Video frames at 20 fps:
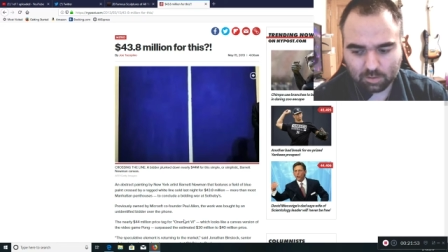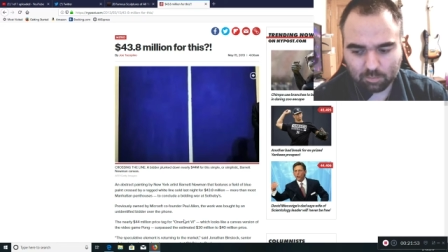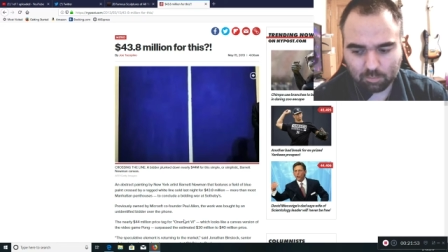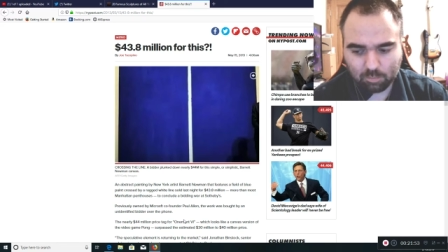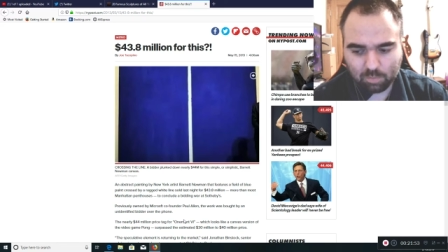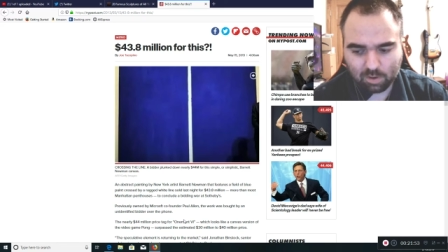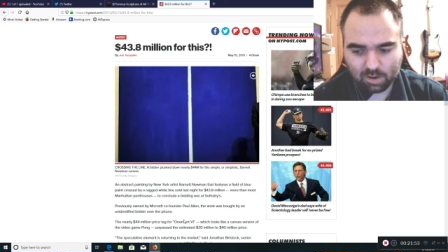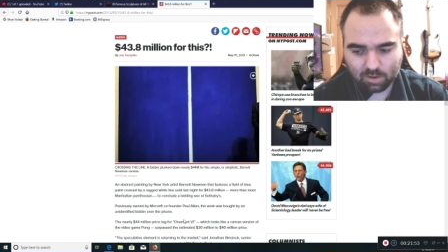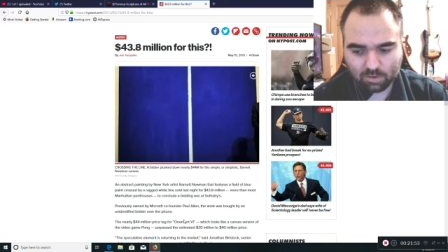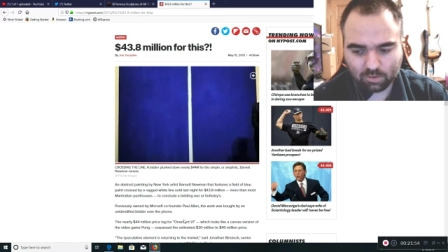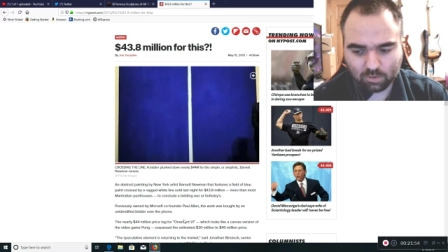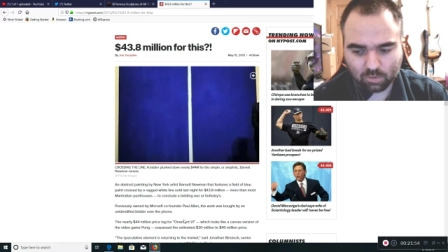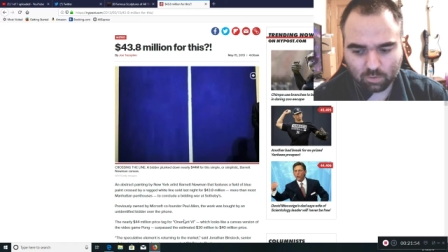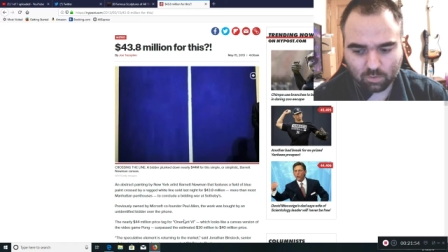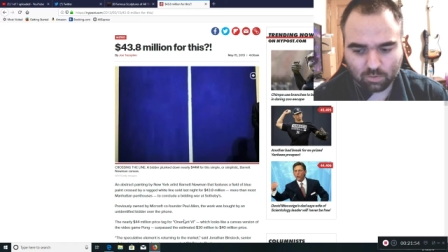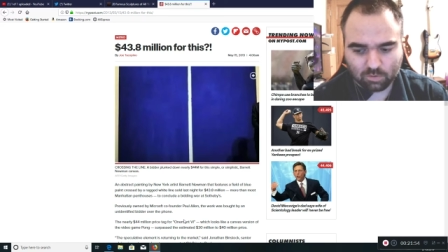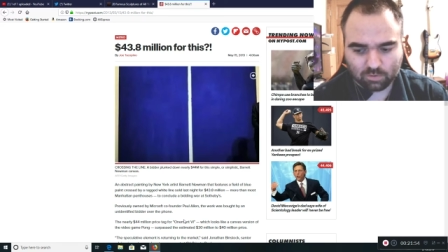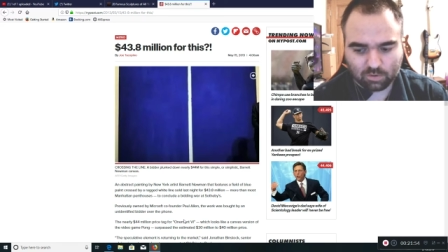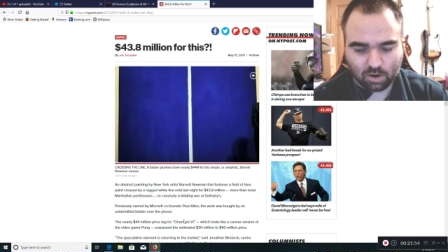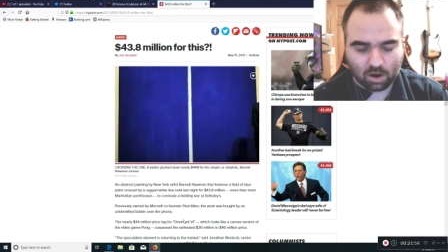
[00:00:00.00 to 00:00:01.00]
but who
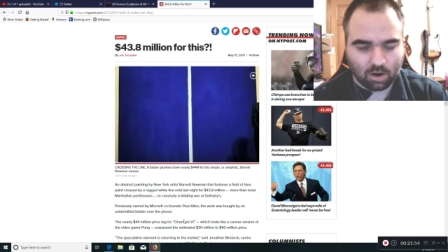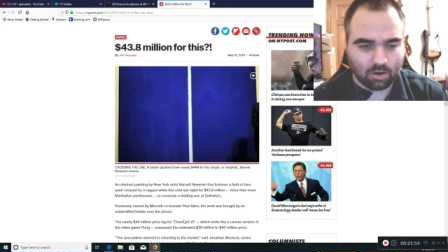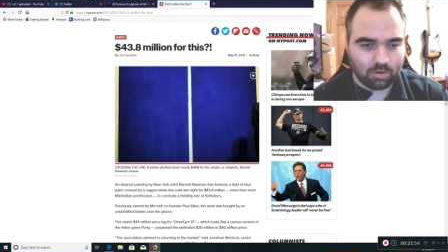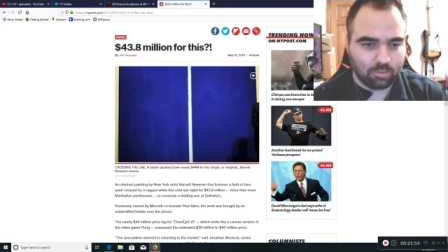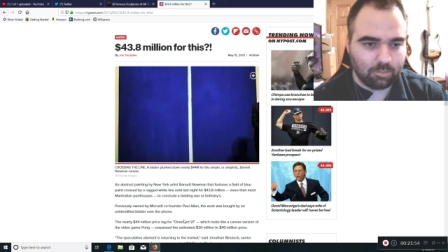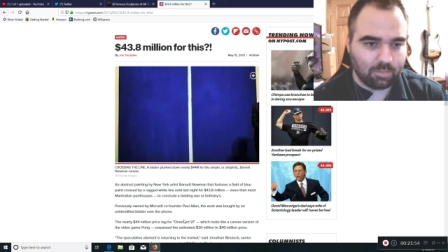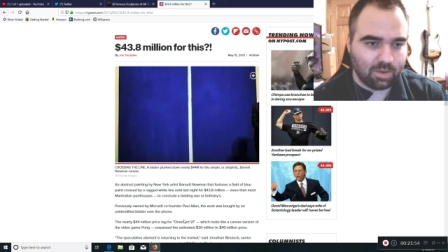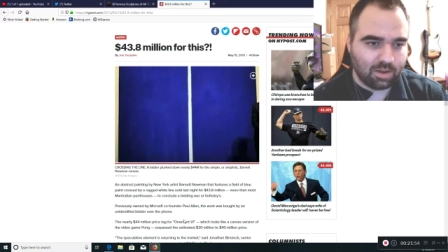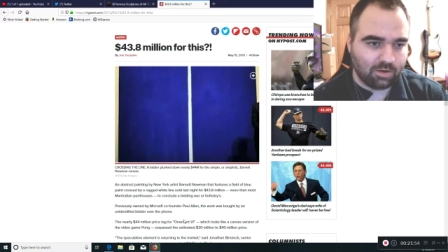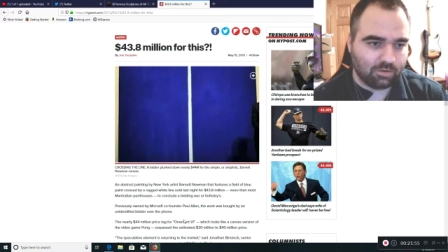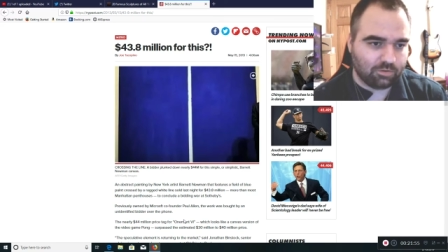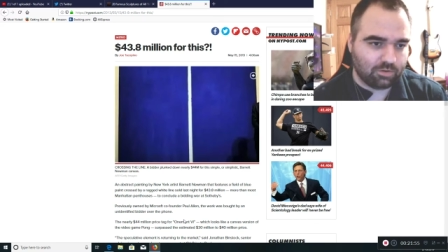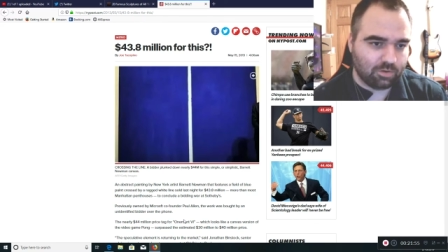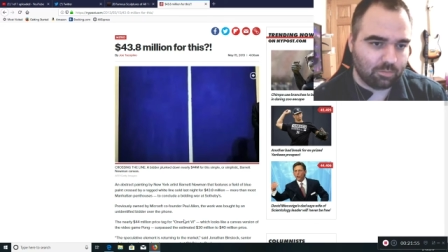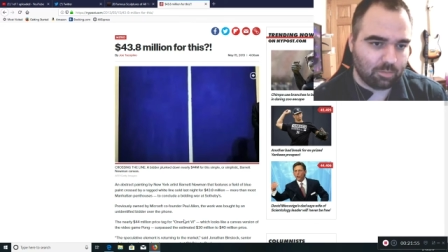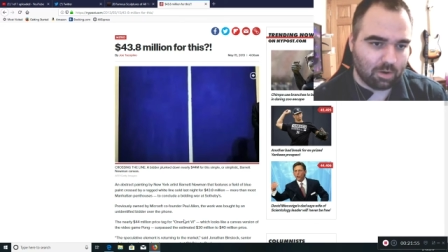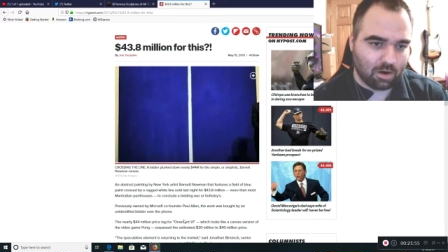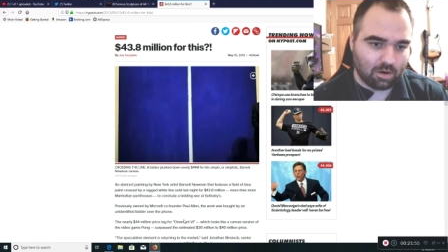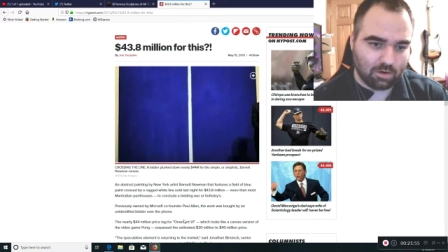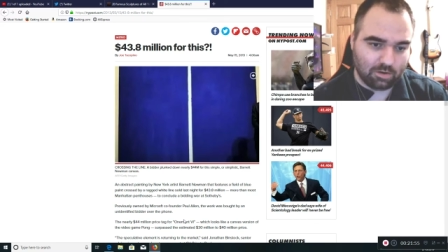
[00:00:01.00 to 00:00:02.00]
just aren't
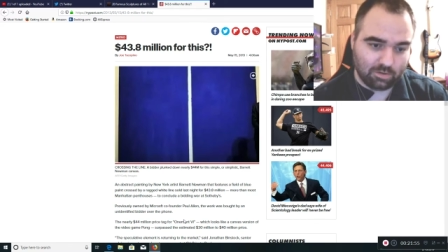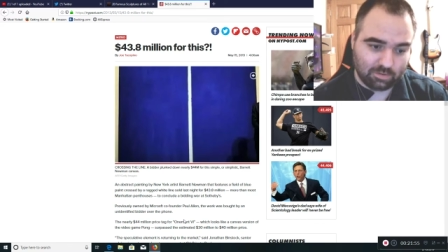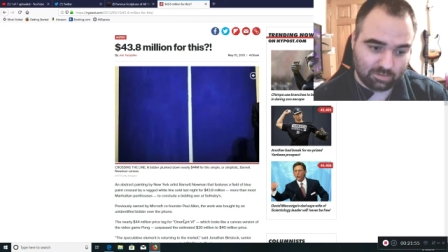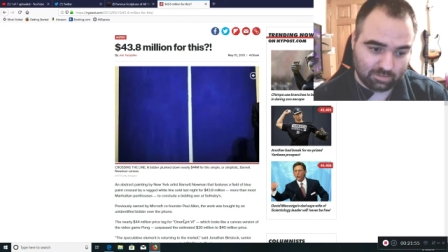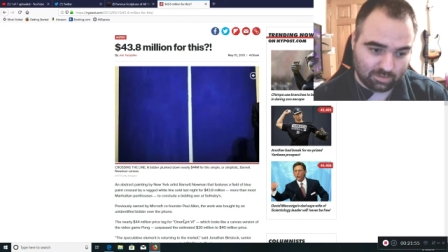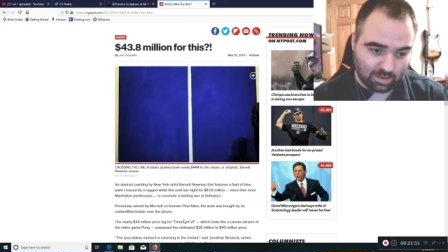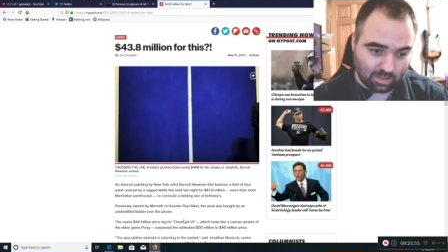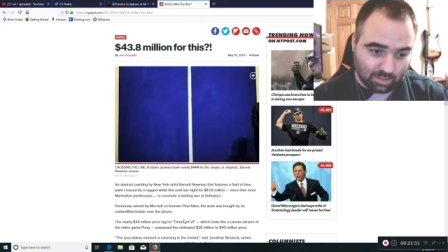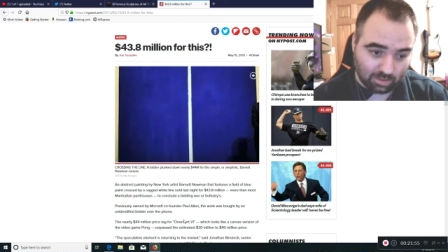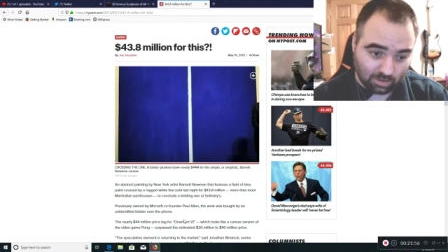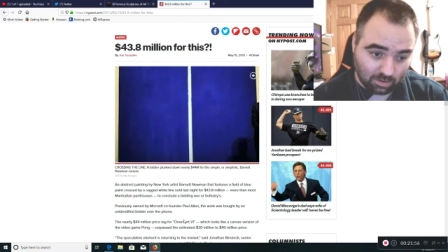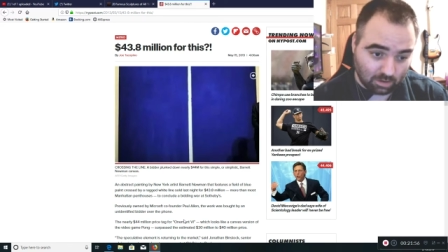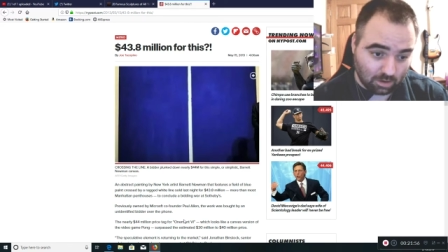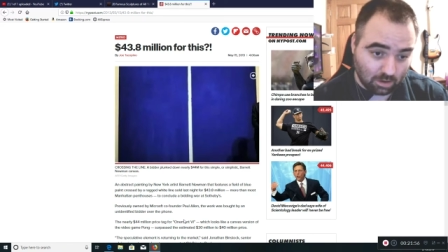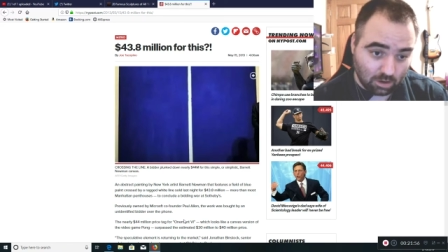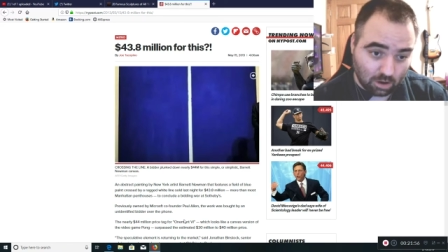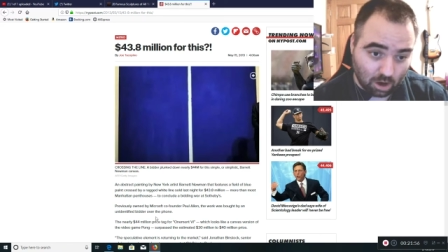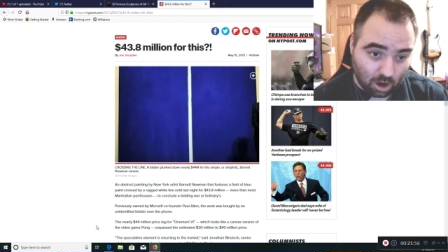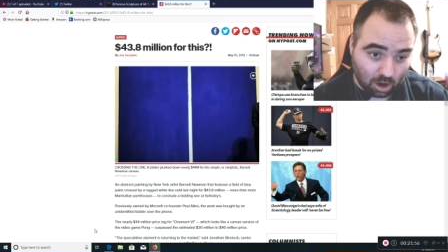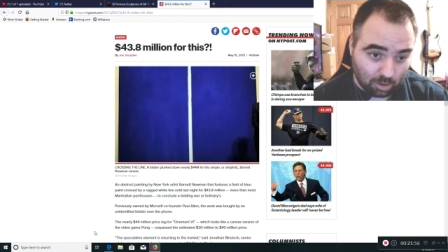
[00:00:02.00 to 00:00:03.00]
mainstream artists
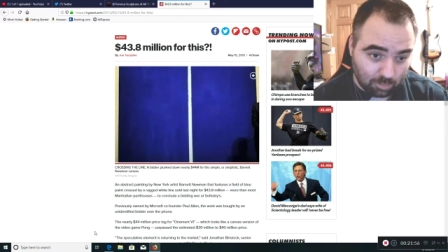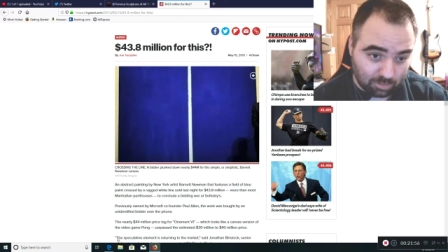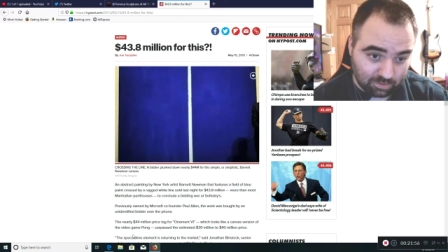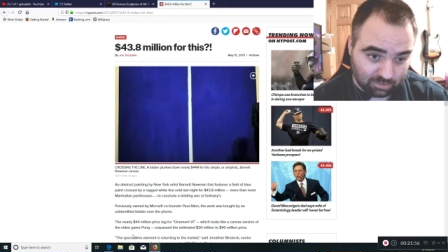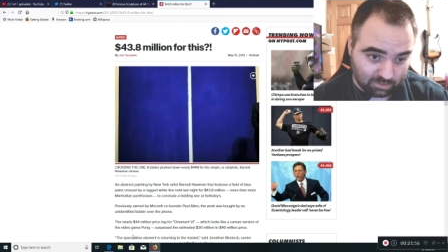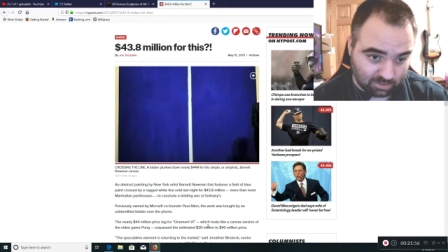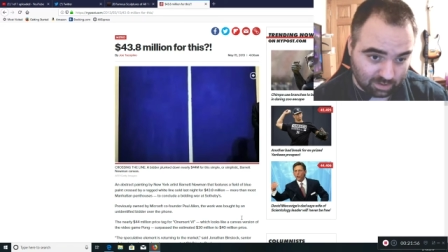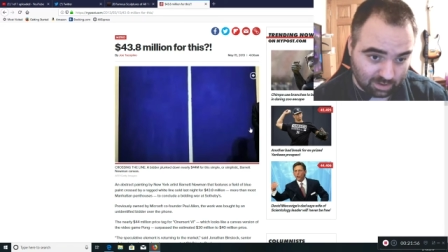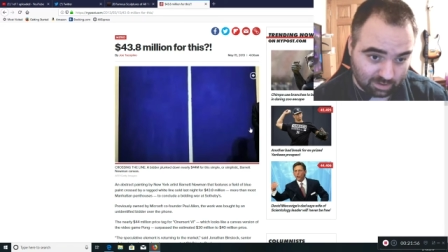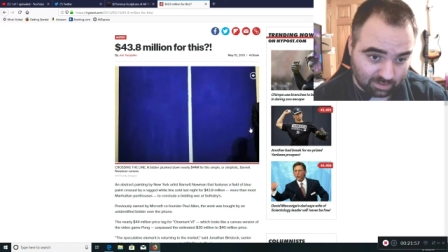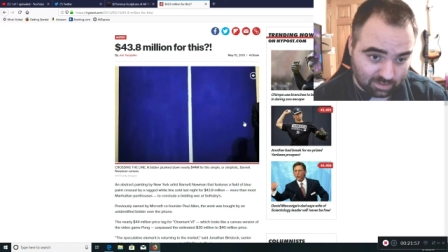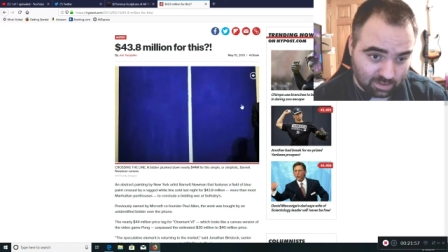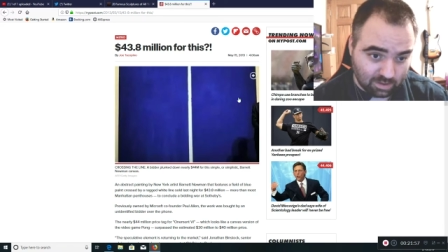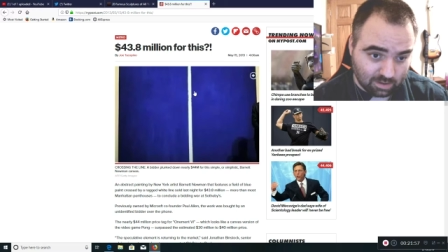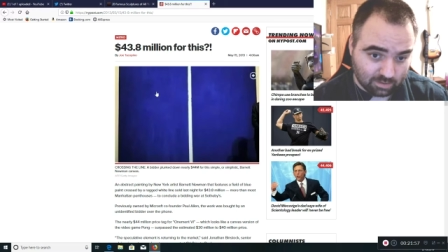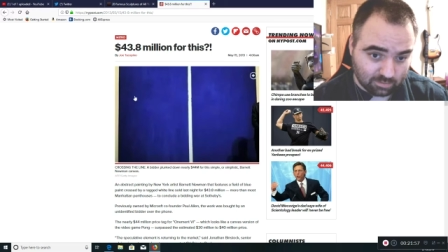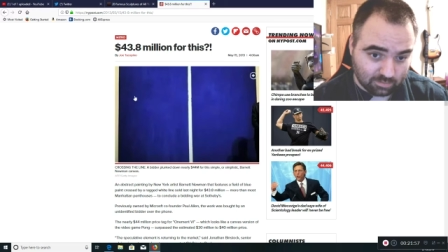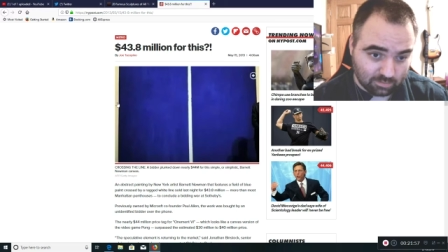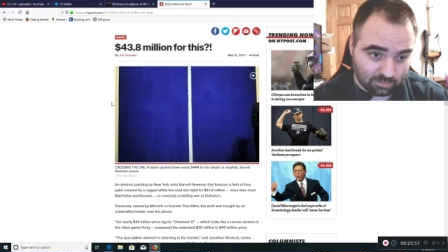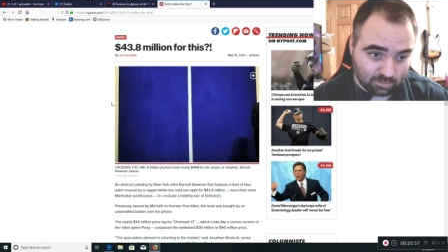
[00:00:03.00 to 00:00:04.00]
selling garbage like
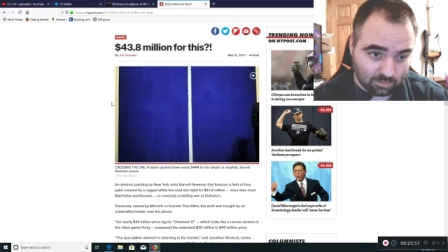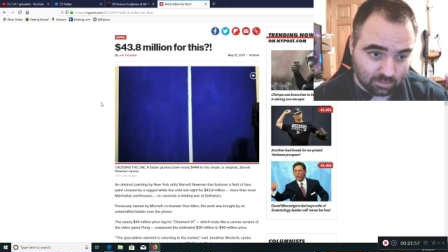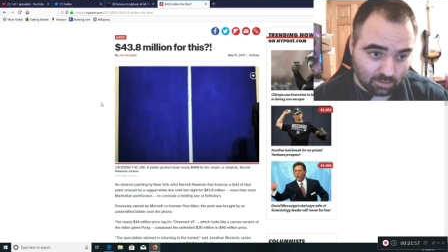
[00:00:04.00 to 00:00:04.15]
this.